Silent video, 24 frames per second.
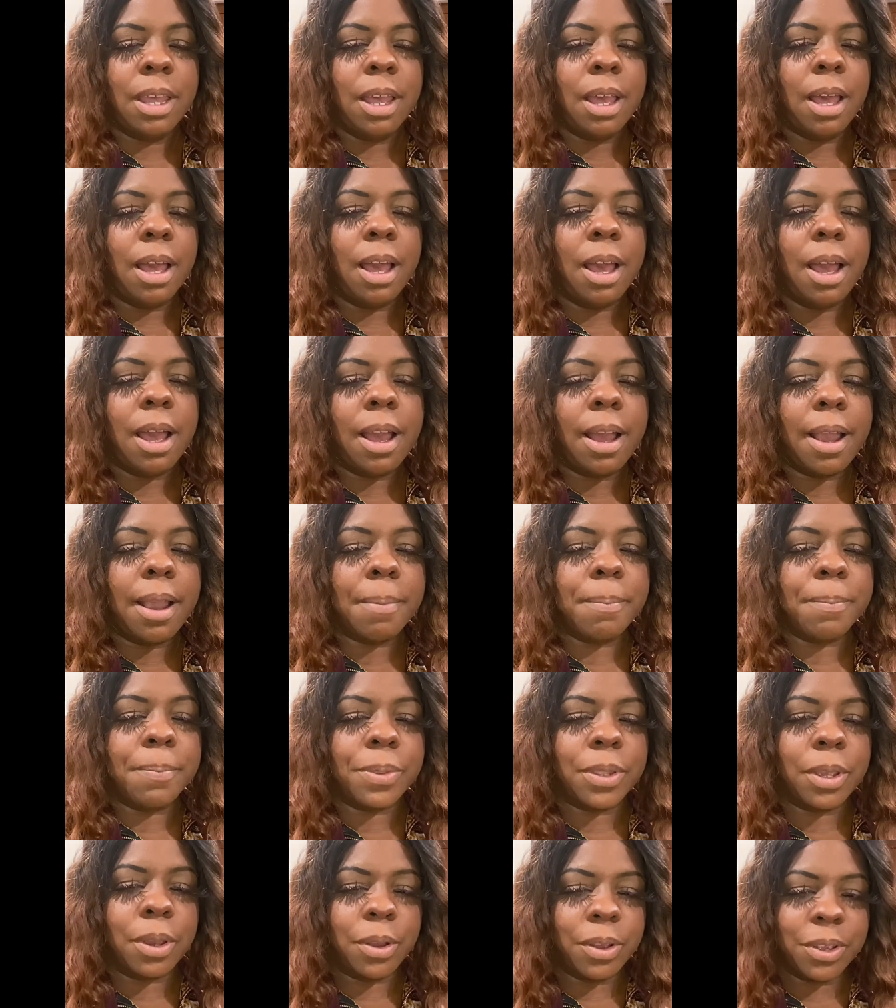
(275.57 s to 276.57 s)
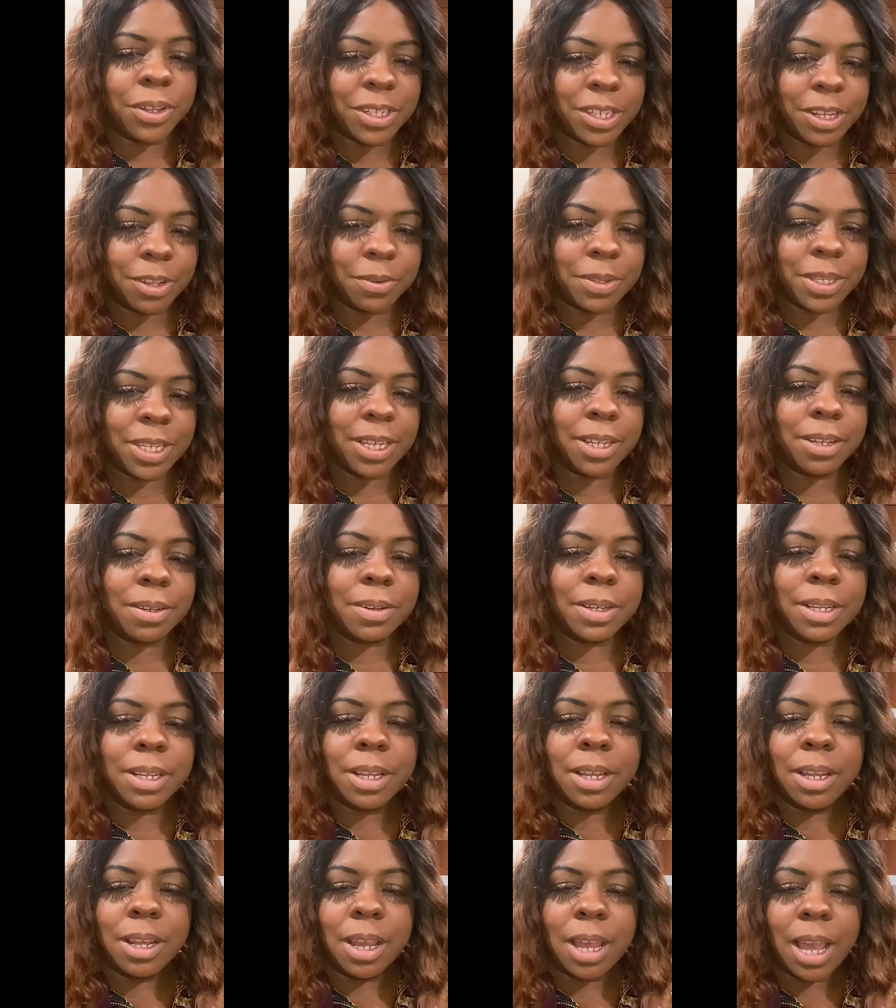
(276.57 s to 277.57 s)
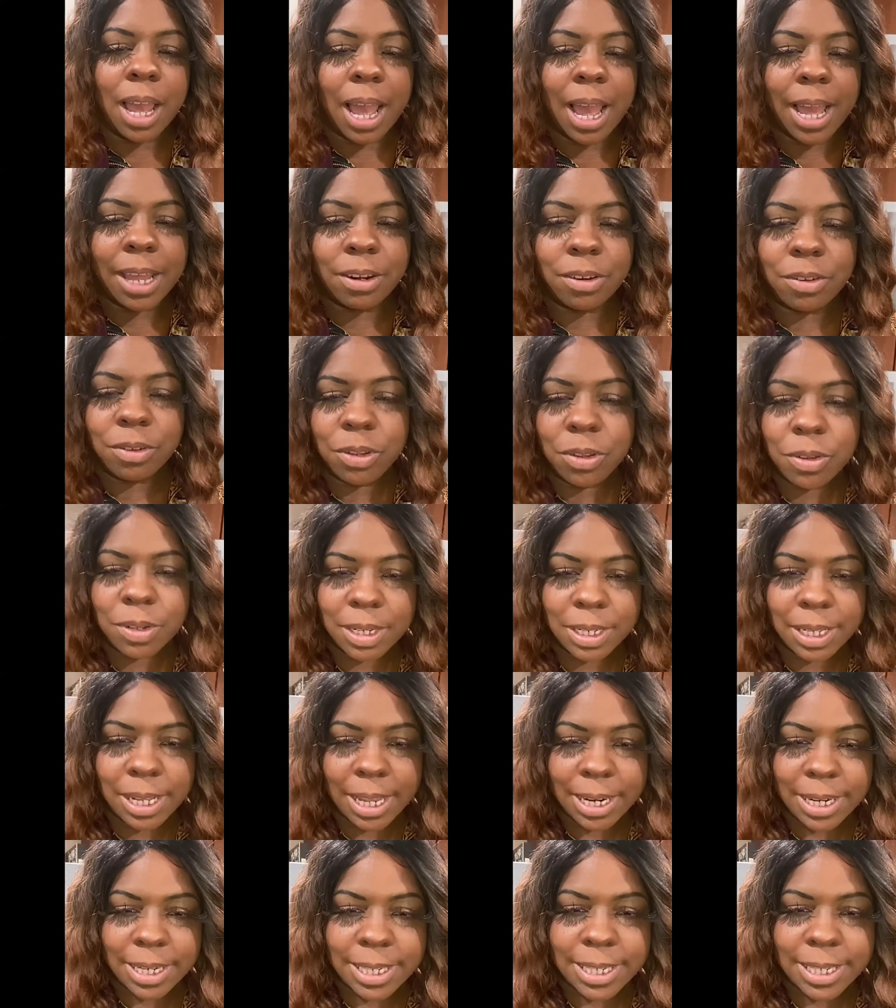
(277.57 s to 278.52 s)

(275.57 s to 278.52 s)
Um, also, too, I don't use a lot of